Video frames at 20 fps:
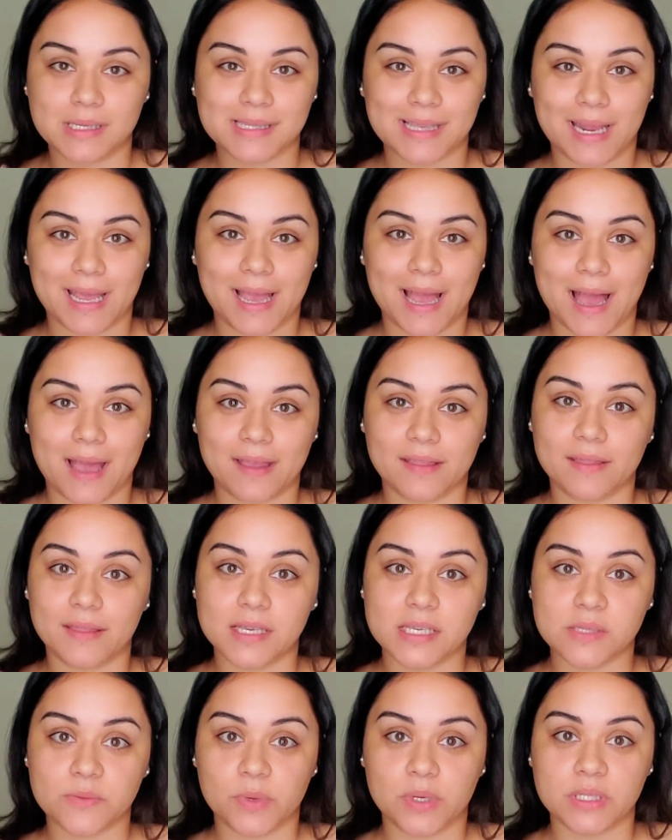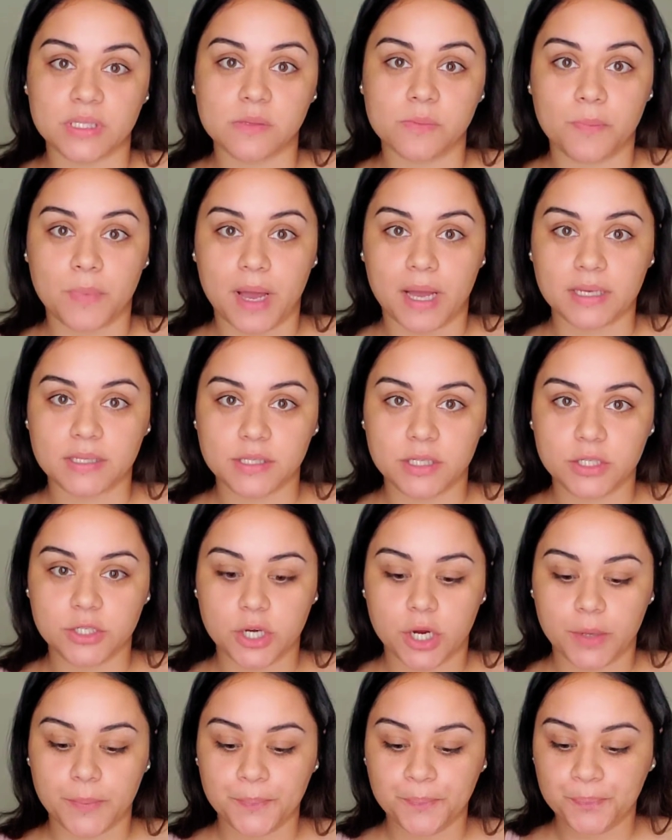that I got in this month's Boxy
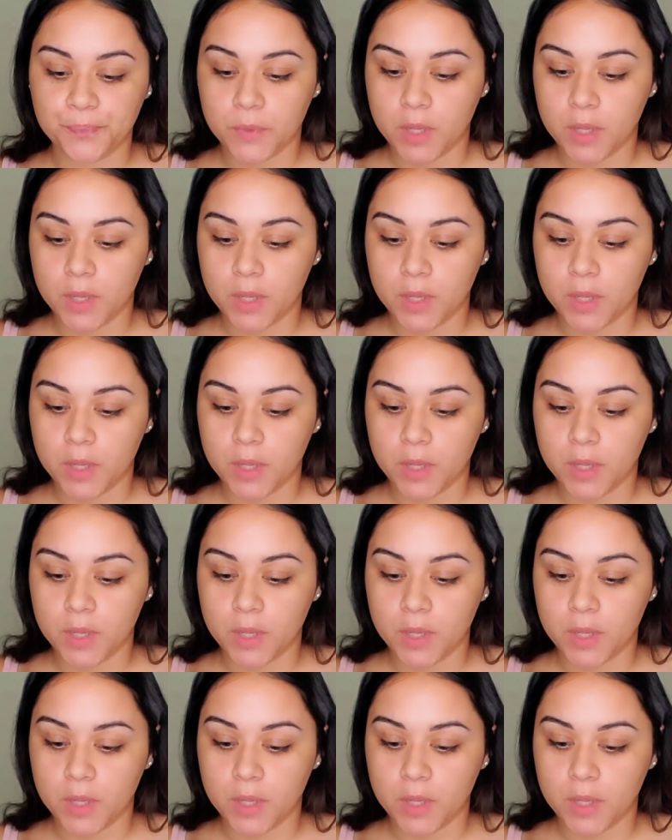charm.